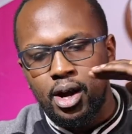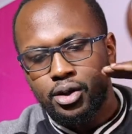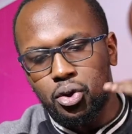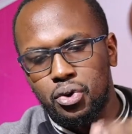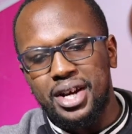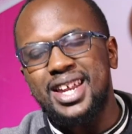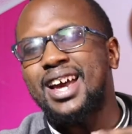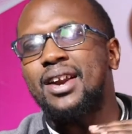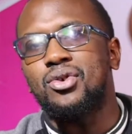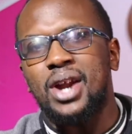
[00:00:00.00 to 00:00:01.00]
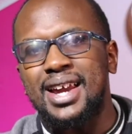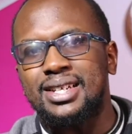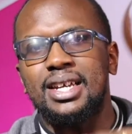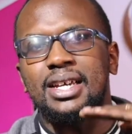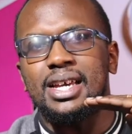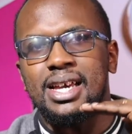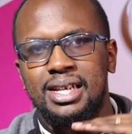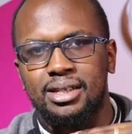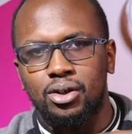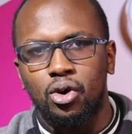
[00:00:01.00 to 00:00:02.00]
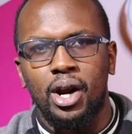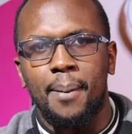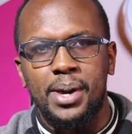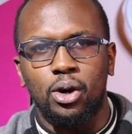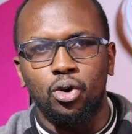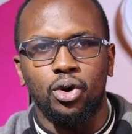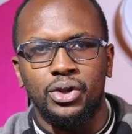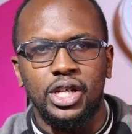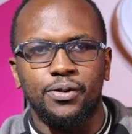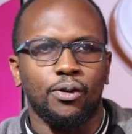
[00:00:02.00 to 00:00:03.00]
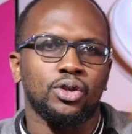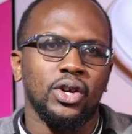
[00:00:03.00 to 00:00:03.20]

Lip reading: So reading and writing is gonna be good on this phone.